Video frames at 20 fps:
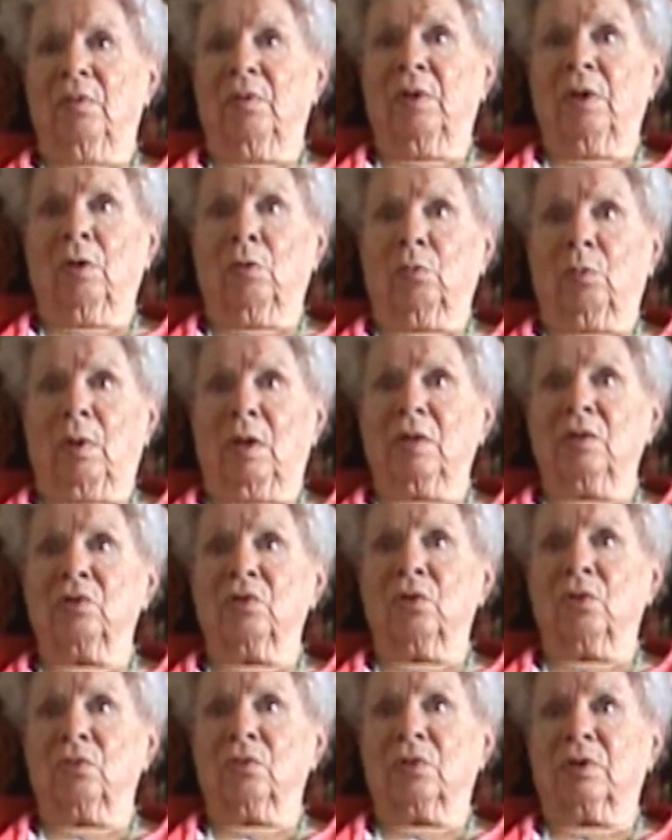the old
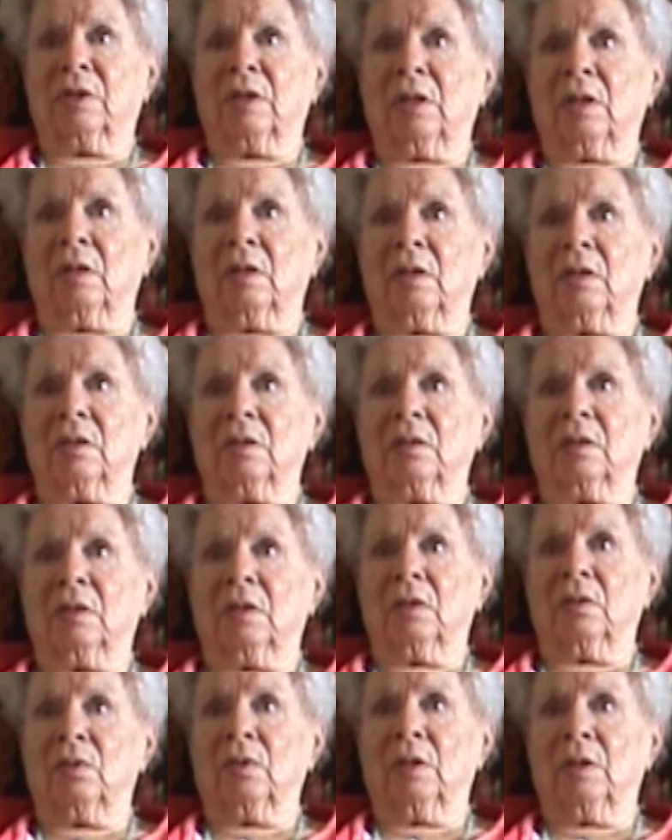Rancho still is. Oh
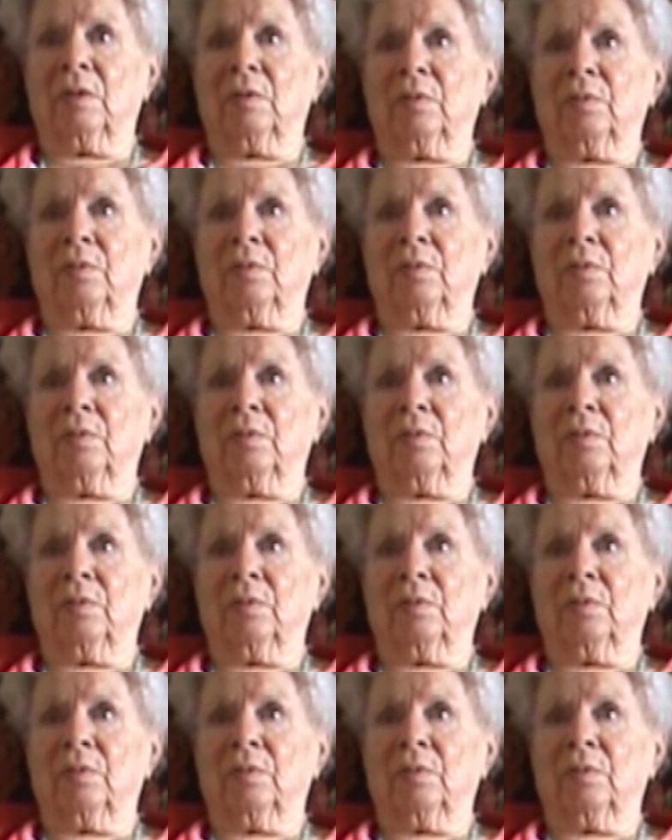yeah,